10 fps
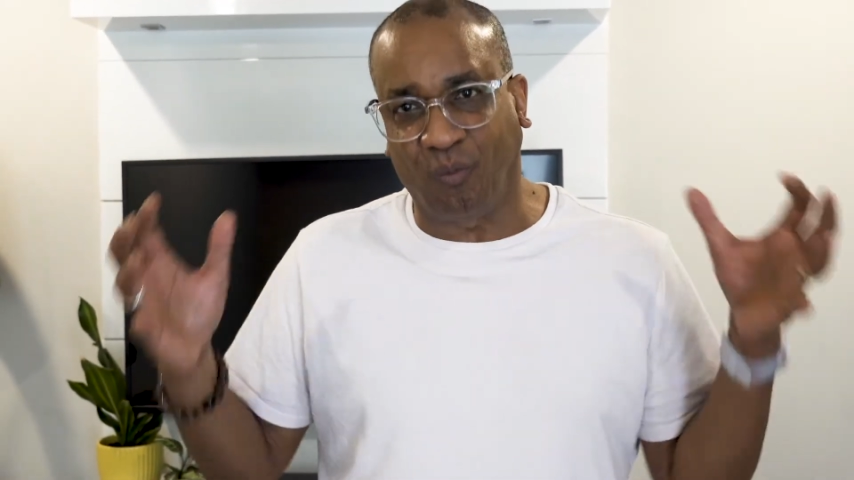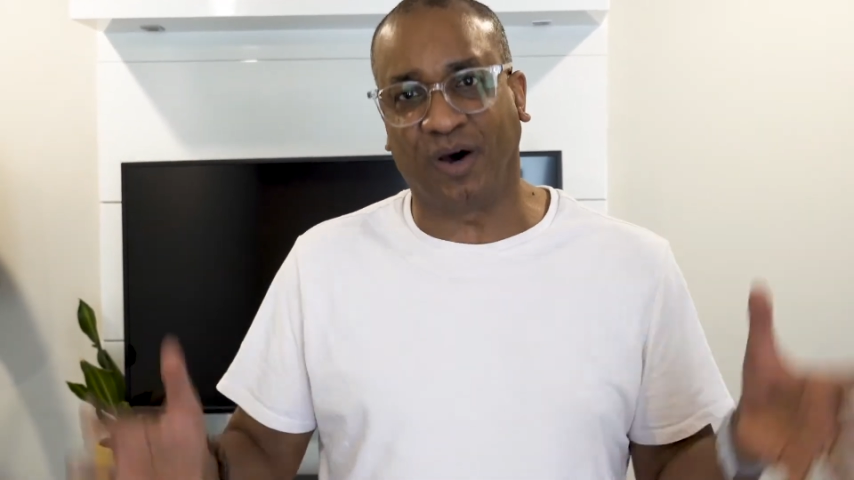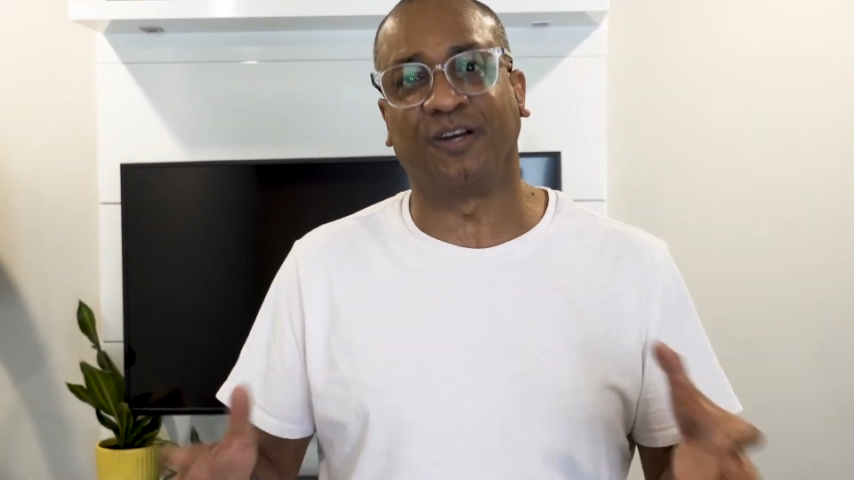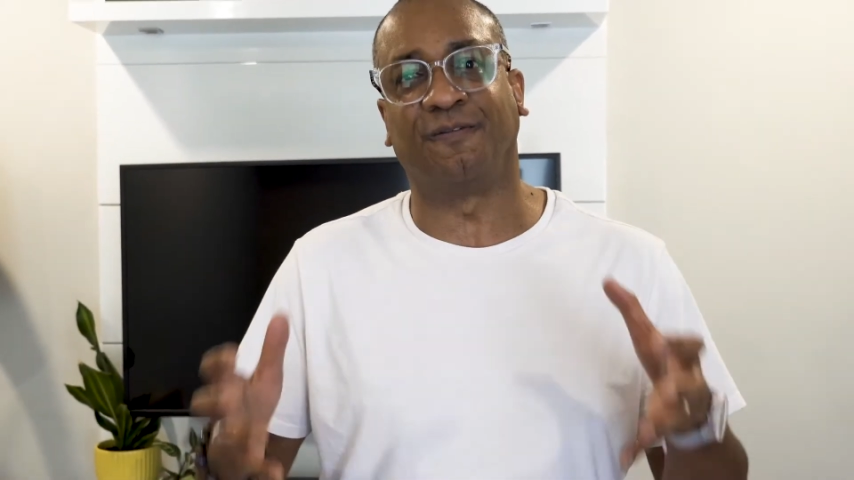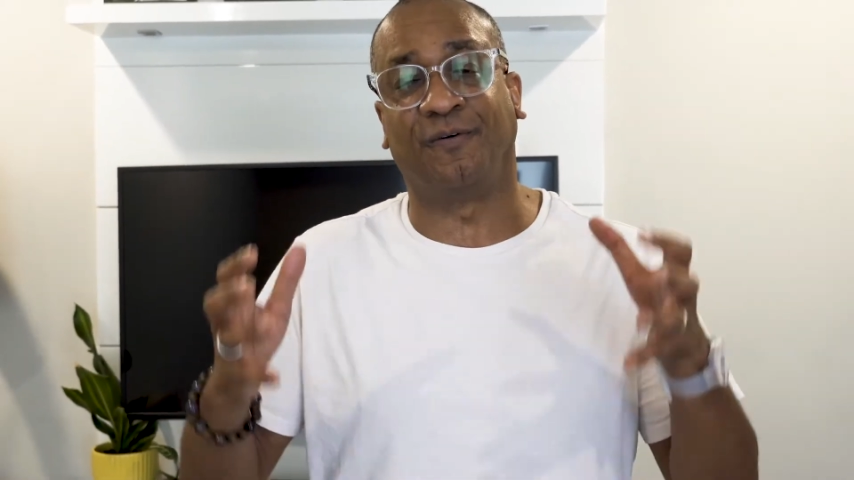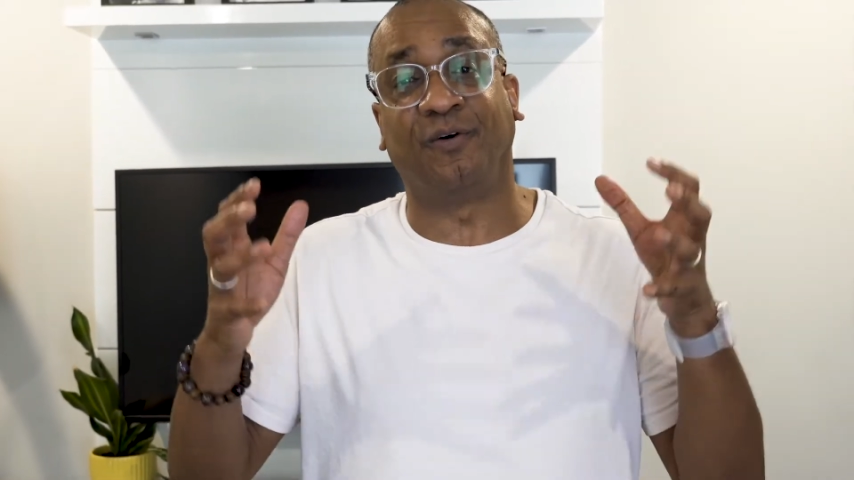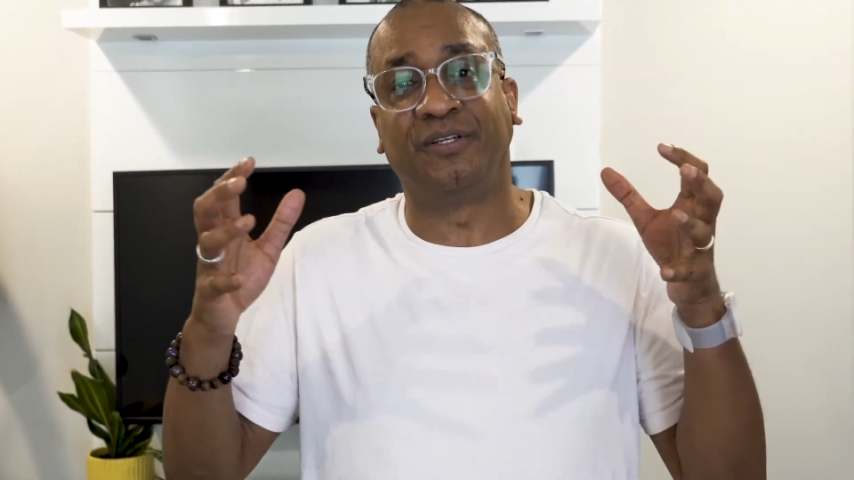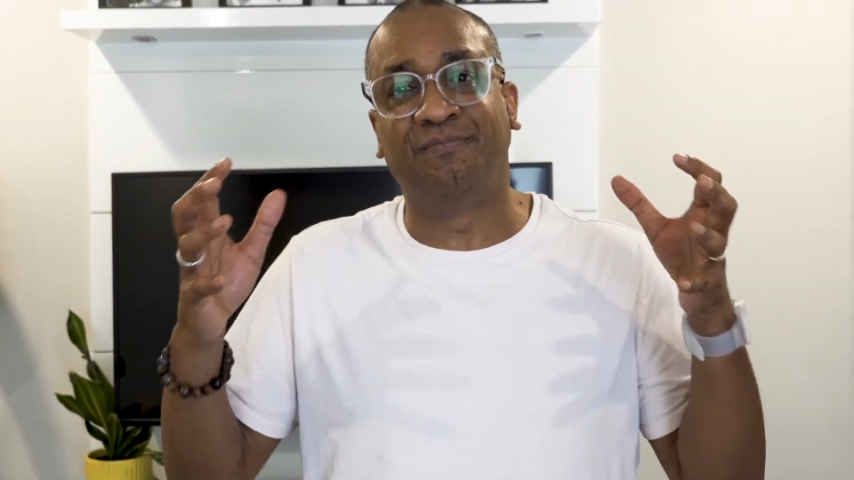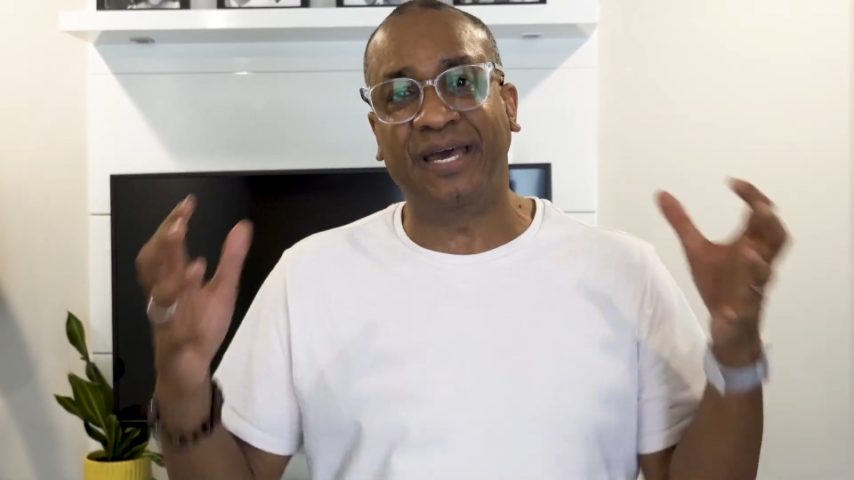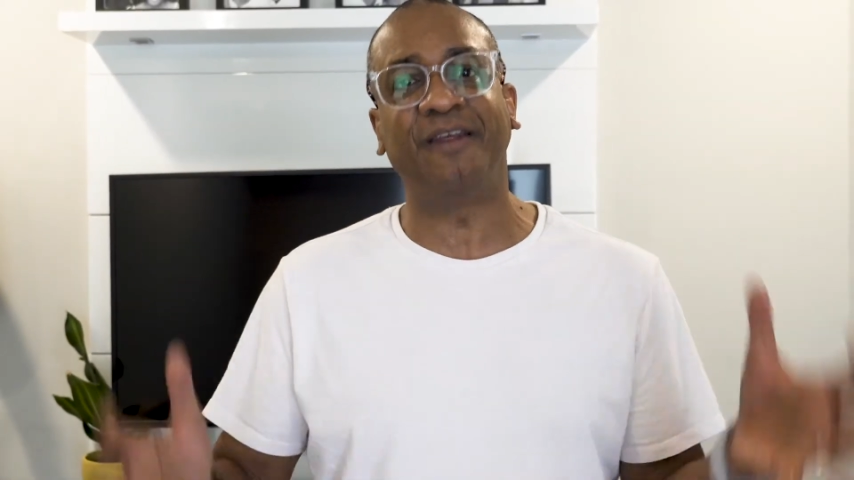wonderful
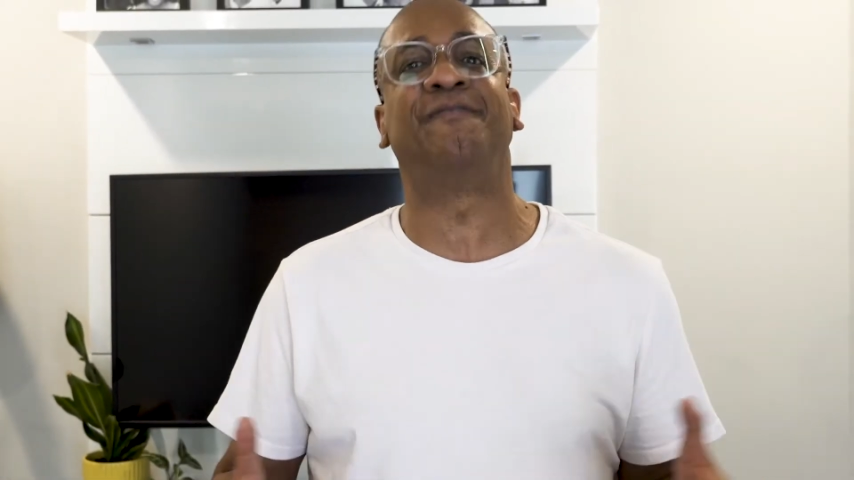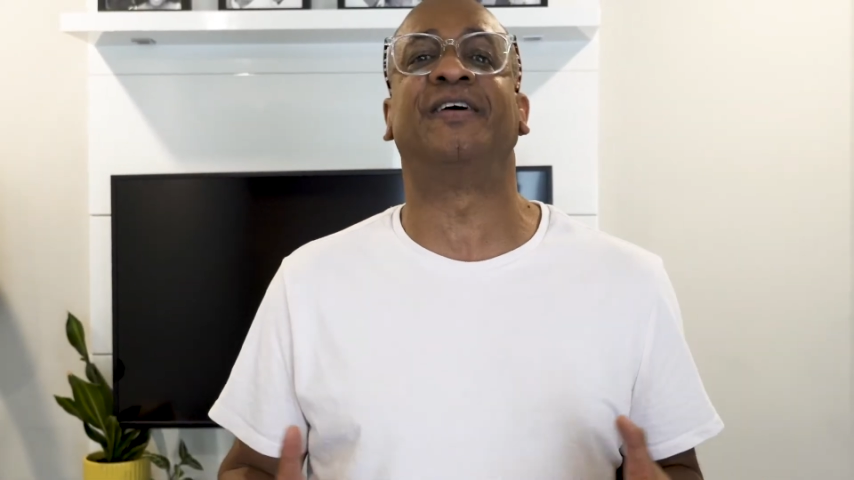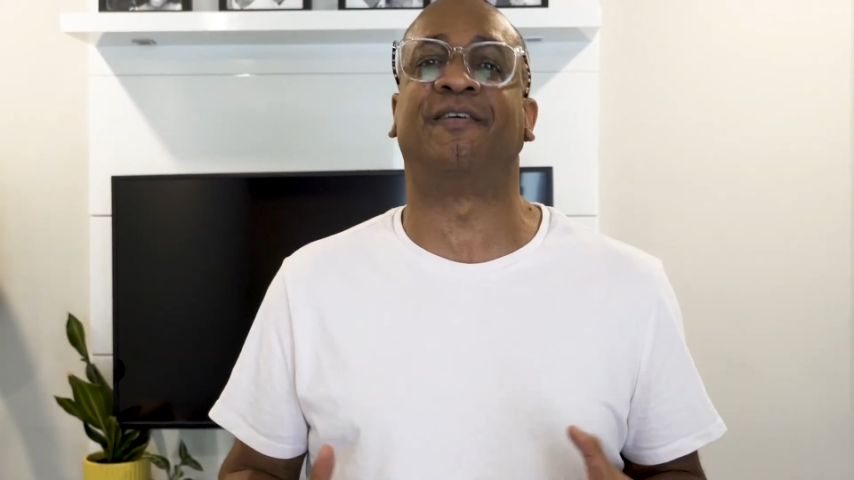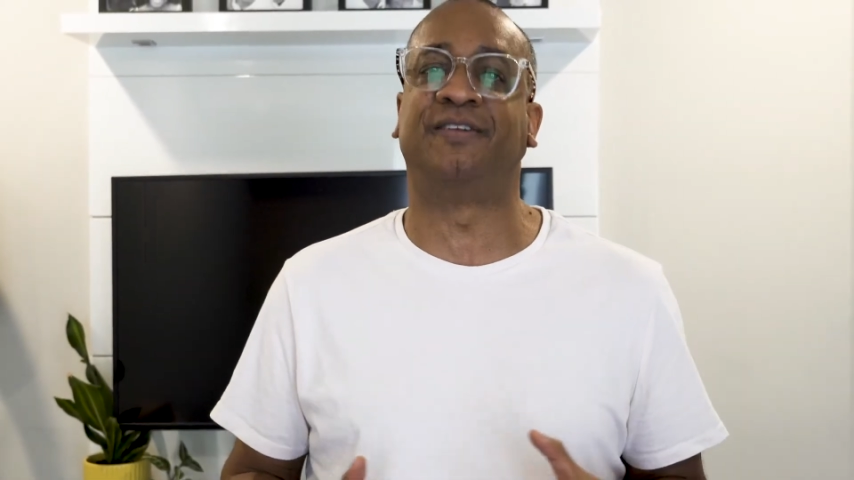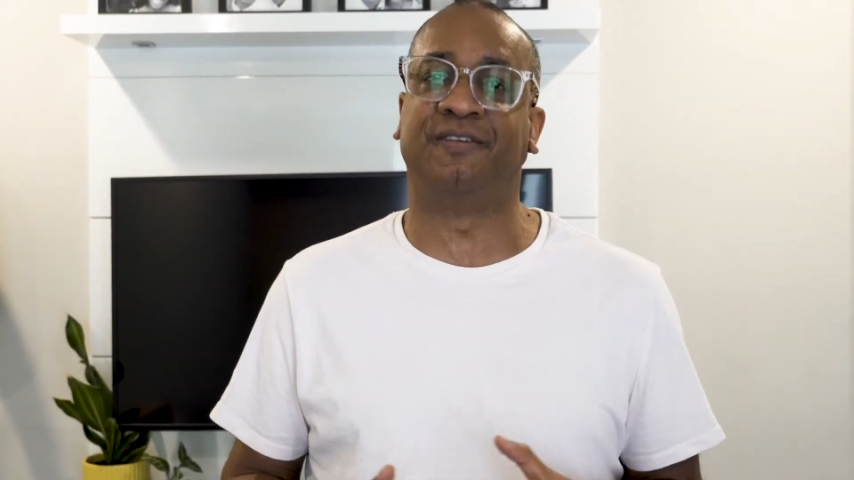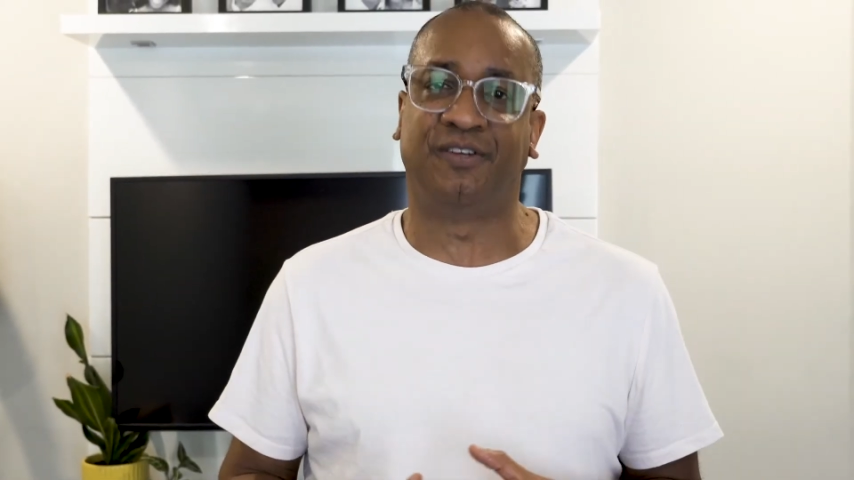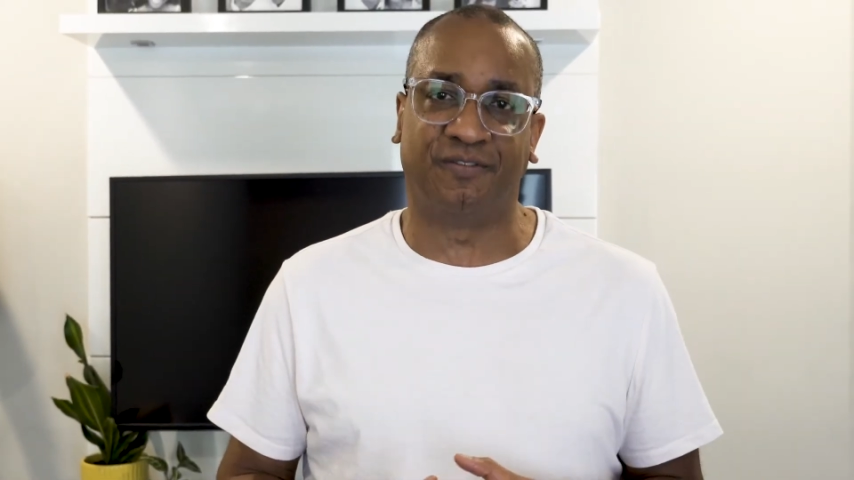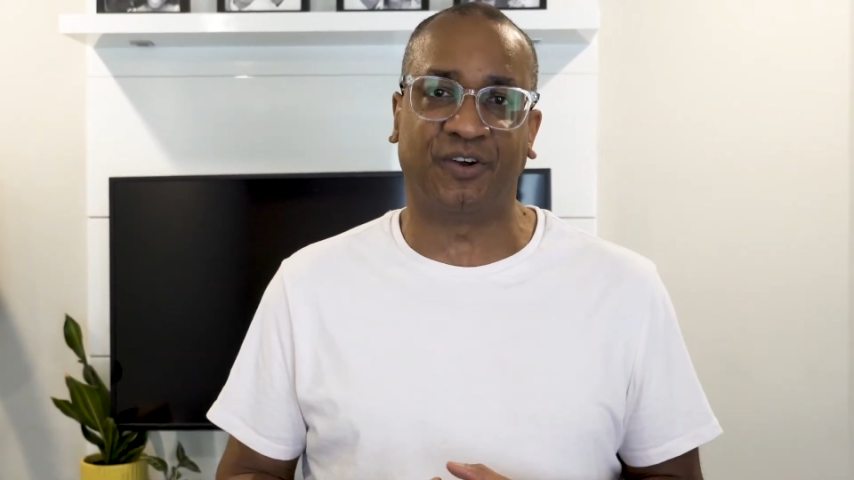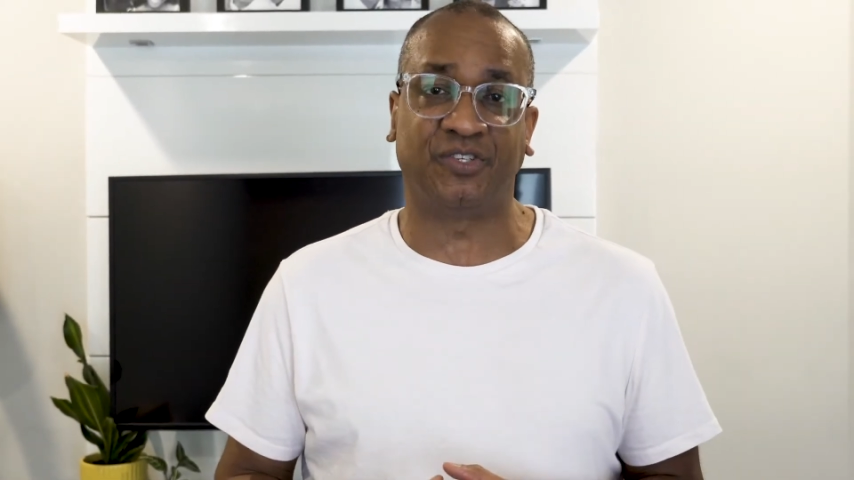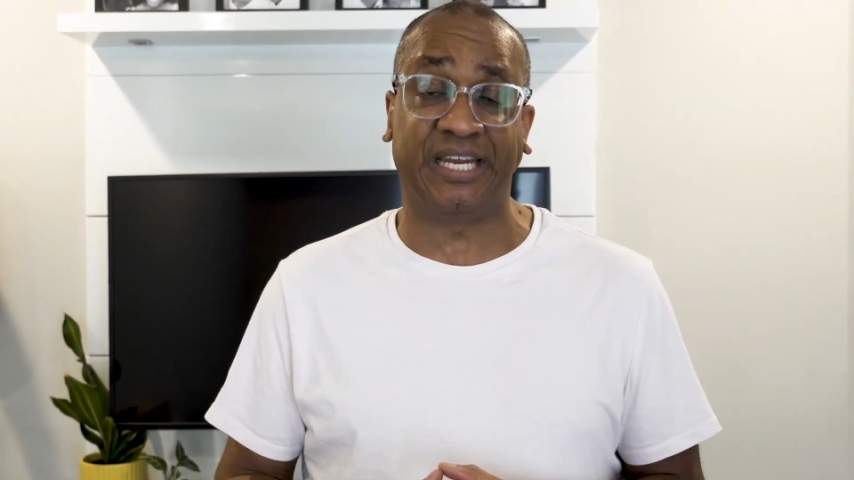benefit of
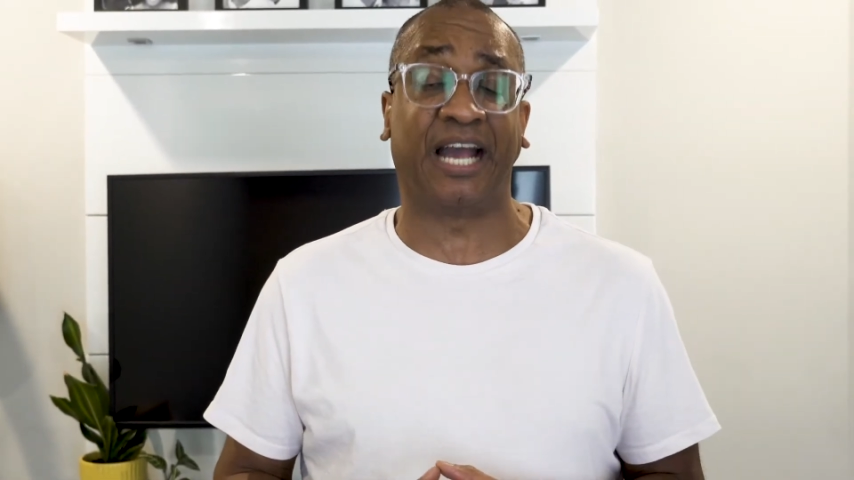diversity,